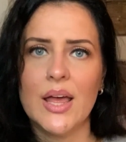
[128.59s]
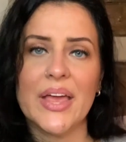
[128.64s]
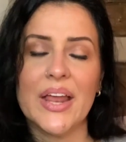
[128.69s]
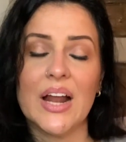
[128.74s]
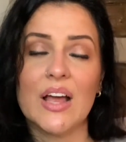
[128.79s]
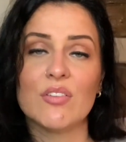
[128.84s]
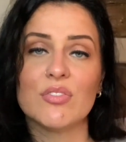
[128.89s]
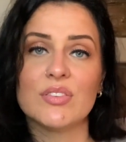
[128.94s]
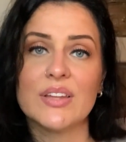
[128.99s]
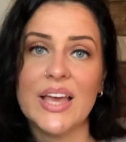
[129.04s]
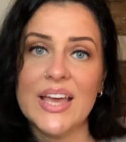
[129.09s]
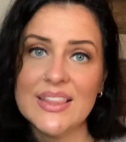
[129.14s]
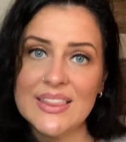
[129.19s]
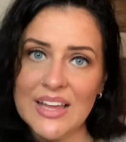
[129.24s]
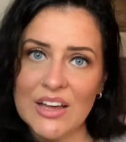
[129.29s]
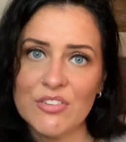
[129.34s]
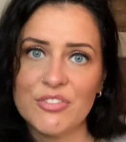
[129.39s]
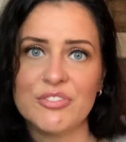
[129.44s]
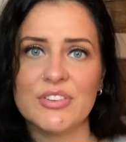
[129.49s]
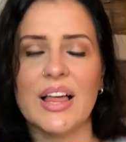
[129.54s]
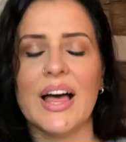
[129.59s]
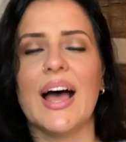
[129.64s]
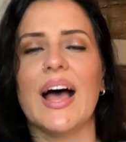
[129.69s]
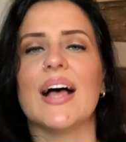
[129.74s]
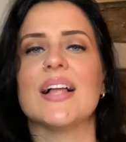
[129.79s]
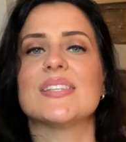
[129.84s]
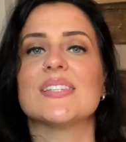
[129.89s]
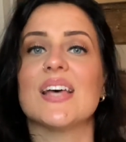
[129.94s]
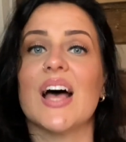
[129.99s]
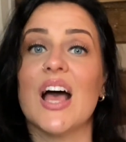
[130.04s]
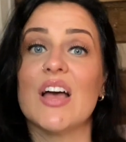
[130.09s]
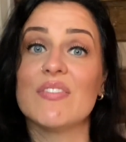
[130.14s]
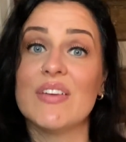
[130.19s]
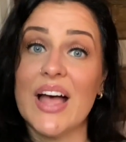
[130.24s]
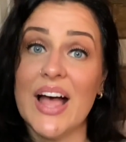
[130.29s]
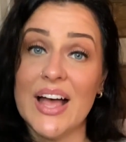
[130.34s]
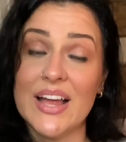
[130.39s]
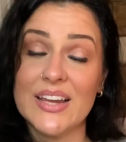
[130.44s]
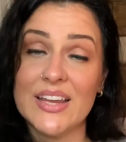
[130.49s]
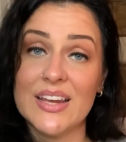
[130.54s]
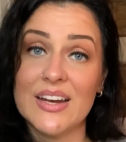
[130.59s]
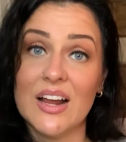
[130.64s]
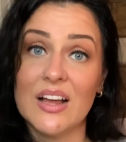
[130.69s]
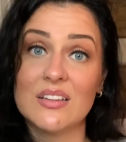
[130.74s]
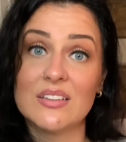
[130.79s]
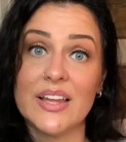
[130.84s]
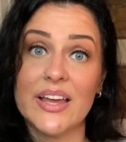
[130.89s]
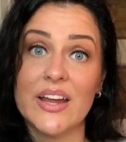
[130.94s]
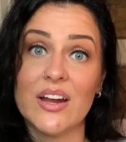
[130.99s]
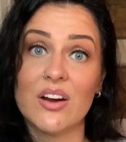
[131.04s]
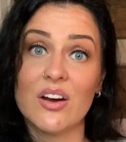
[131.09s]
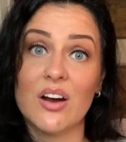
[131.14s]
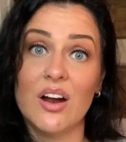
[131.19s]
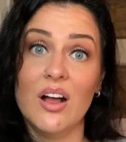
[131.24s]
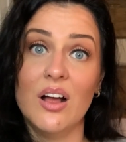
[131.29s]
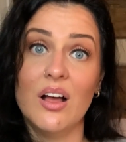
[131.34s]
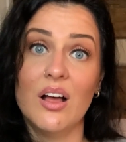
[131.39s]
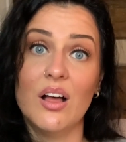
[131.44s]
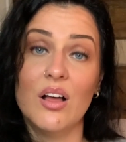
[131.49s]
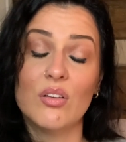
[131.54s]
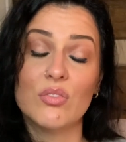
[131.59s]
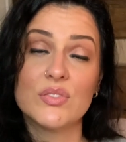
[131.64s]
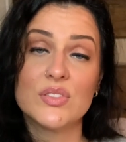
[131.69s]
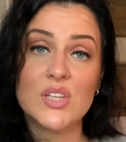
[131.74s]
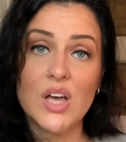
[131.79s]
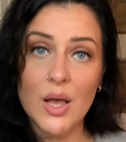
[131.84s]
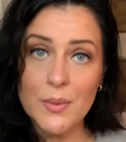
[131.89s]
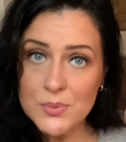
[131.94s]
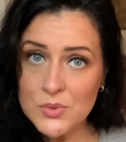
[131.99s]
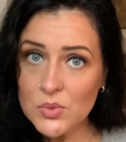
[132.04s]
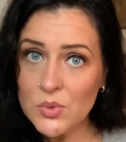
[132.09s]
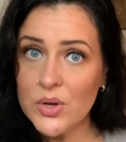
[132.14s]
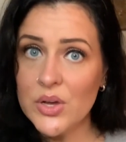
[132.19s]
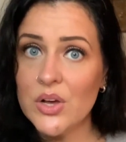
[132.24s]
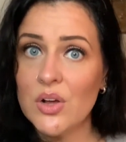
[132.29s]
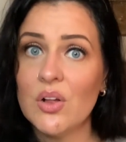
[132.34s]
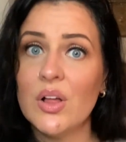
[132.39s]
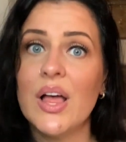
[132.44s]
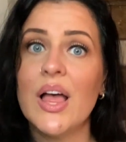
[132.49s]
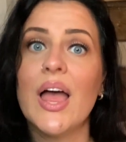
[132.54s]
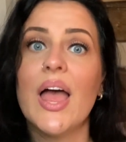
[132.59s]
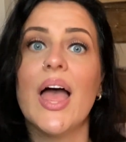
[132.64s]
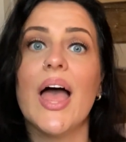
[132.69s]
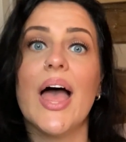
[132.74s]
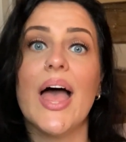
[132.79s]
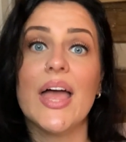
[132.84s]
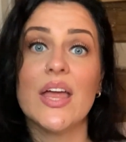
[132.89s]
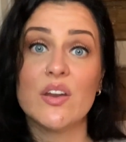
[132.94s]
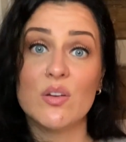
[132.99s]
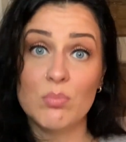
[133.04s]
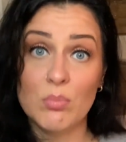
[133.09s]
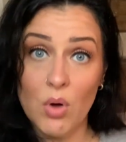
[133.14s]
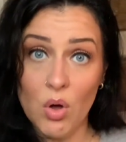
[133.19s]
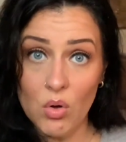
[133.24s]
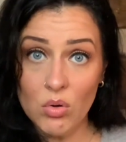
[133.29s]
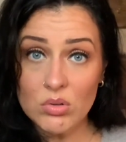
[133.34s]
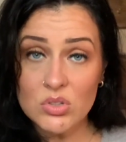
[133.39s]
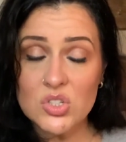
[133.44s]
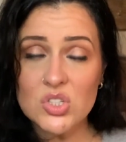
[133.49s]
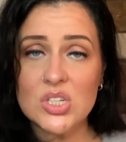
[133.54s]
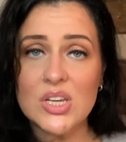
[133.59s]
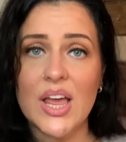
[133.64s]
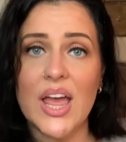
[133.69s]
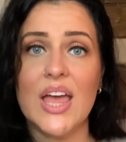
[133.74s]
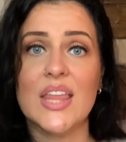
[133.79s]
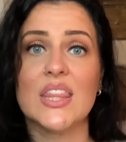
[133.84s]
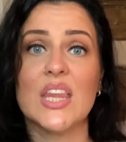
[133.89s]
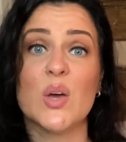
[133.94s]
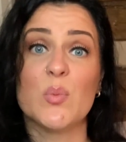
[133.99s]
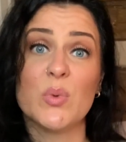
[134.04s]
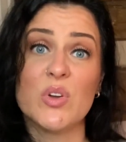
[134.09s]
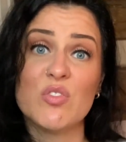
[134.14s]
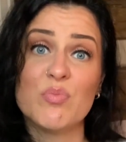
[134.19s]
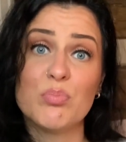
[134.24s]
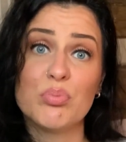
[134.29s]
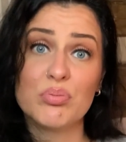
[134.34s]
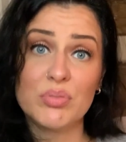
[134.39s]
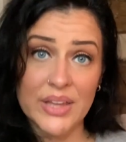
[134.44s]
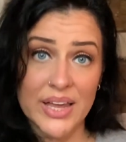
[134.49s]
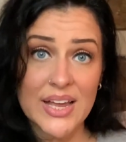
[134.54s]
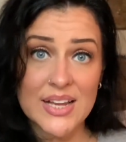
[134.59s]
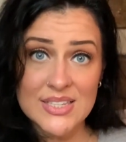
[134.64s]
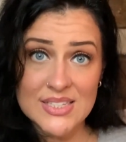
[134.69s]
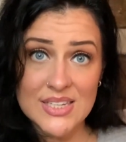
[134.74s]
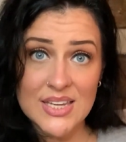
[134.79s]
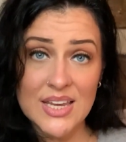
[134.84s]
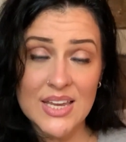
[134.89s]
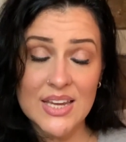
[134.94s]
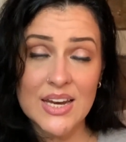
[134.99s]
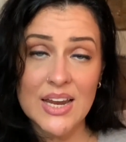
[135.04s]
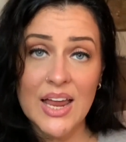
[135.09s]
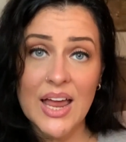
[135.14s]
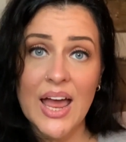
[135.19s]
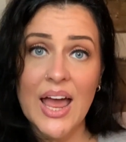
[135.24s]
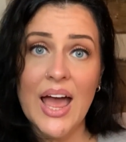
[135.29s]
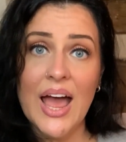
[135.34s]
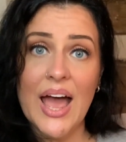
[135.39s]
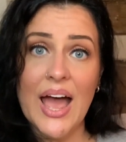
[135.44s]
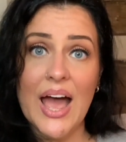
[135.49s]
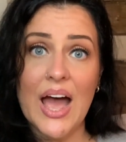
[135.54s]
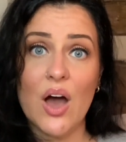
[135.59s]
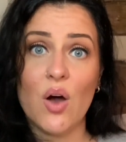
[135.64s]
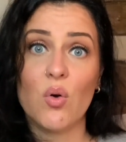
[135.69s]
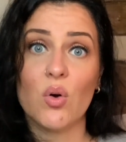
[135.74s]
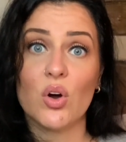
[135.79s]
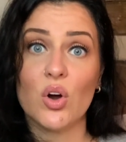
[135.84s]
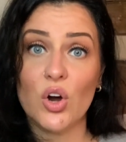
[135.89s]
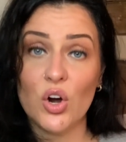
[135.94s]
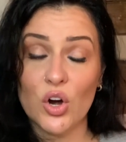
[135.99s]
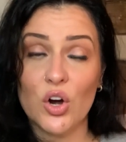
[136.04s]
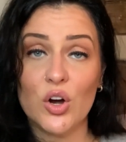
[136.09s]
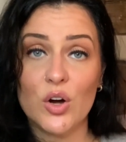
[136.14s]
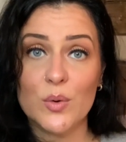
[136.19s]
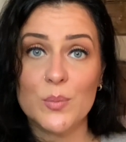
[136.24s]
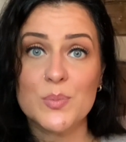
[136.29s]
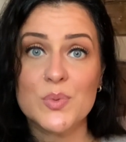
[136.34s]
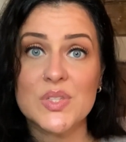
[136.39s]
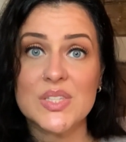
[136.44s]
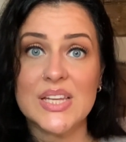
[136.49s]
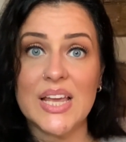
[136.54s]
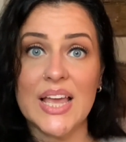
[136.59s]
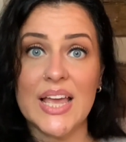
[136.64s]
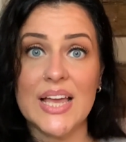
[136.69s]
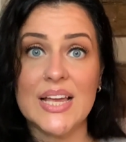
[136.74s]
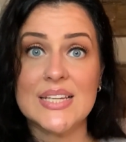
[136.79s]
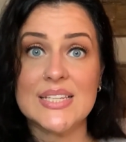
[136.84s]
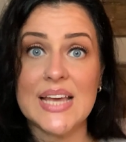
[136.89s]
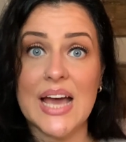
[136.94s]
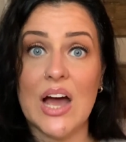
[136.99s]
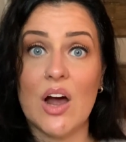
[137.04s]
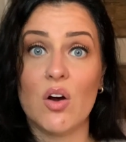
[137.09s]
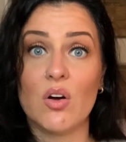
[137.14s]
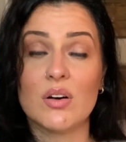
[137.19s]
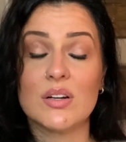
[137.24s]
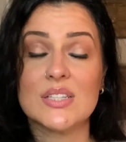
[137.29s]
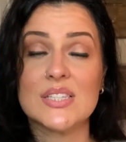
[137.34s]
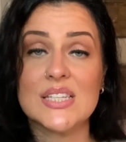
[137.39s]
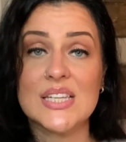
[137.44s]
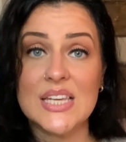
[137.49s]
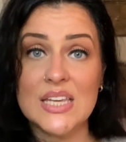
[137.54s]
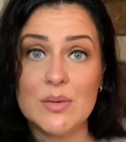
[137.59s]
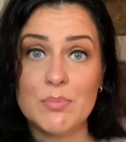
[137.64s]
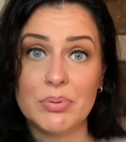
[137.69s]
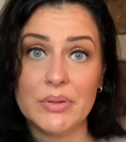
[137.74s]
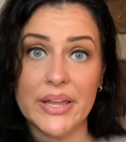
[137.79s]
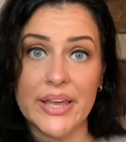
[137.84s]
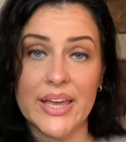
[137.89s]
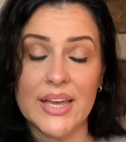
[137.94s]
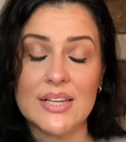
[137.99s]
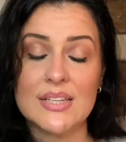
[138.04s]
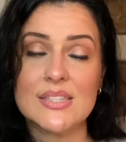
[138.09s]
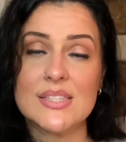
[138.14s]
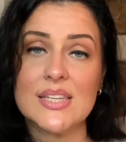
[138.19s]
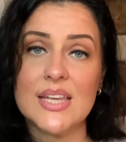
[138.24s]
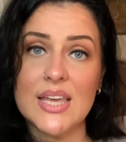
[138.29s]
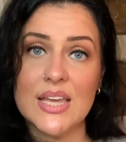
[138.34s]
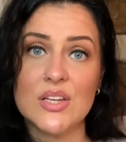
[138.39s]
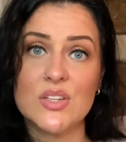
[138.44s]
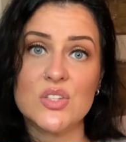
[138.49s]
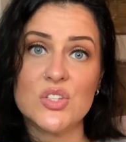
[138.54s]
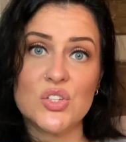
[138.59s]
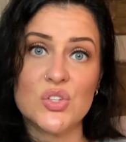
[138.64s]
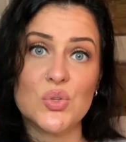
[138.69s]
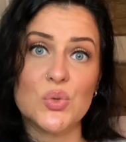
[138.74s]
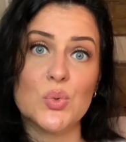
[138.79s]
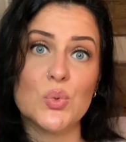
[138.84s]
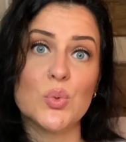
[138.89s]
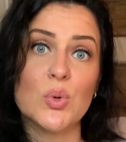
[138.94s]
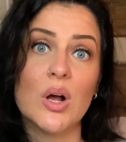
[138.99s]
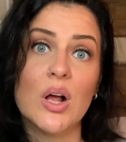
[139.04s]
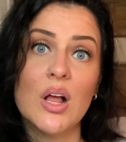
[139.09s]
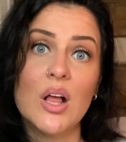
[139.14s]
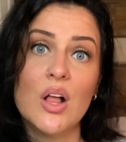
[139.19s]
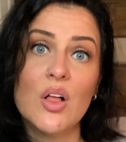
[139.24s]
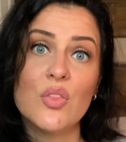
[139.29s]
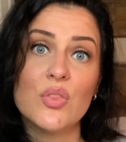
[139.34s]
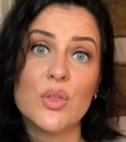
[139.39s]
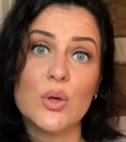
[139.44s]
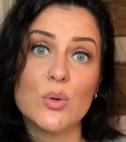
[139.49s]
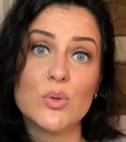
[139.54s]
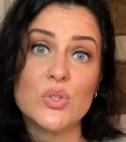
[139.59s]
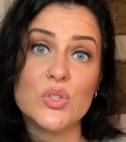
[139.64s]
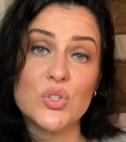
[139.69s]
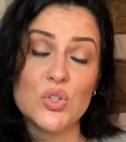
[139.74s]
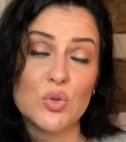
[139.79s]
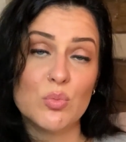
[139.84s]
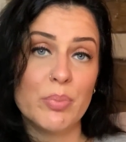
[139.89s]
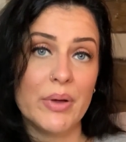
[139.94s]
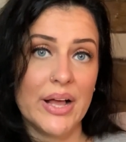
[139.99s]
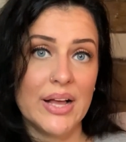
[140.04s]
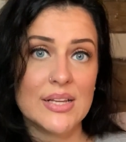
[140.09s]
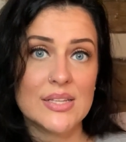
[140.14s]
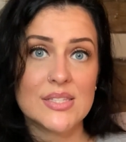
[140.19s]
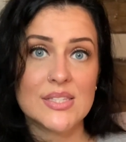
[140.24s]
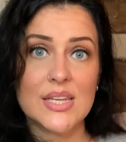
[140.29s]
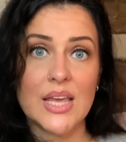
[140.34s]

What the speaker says: And I've laid that flat. I've added a layer of topsoil and mulch, and then we've planted our herbs and our tea plants into those new beds.